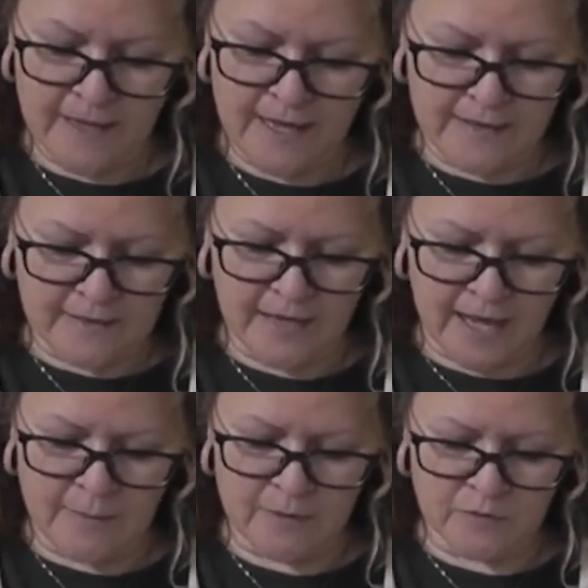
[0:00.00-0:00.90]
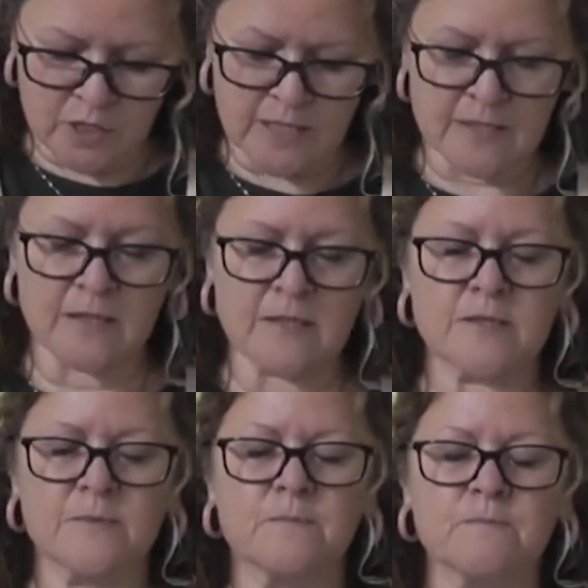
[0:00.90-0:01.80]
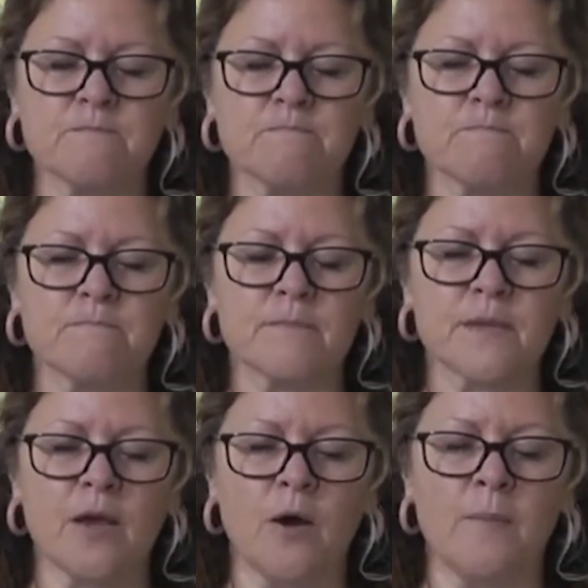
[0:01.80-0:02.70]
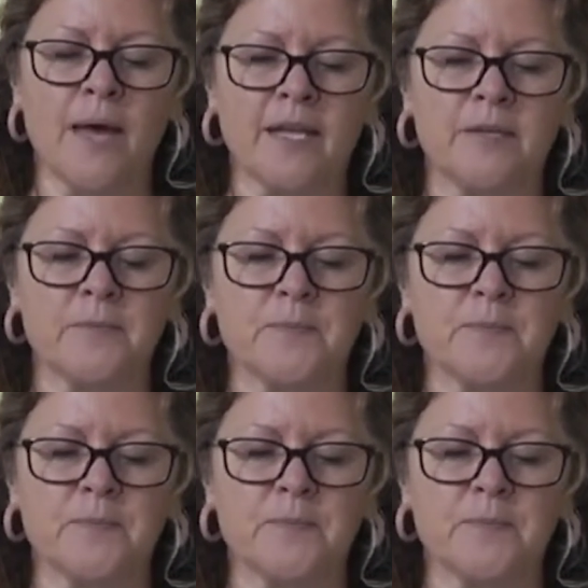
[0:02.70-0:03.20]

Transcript: in the name of Jesus. Amen.